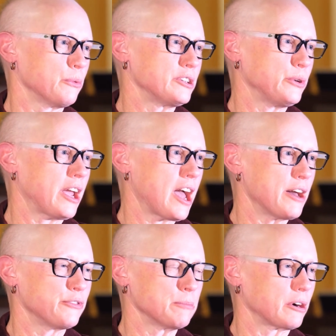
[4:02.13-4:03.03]
which we
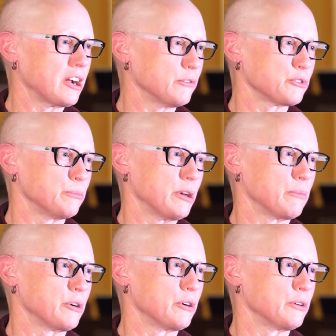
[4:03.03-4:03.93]
had from our council
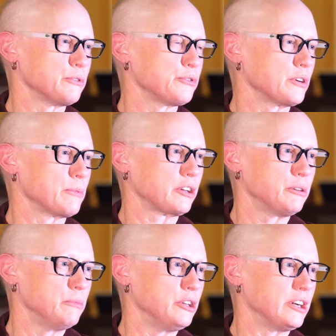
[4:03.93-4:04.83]
members, from the
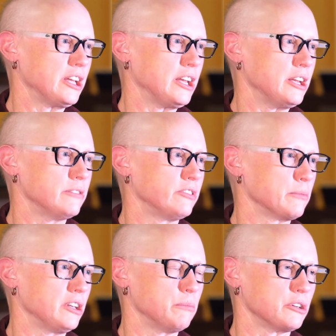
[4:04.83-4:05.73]
community,
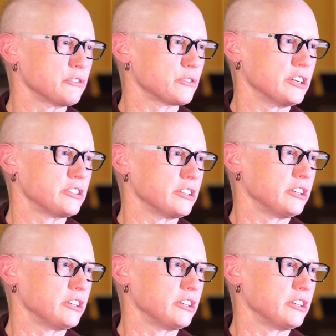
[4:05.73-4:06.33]
from the administration at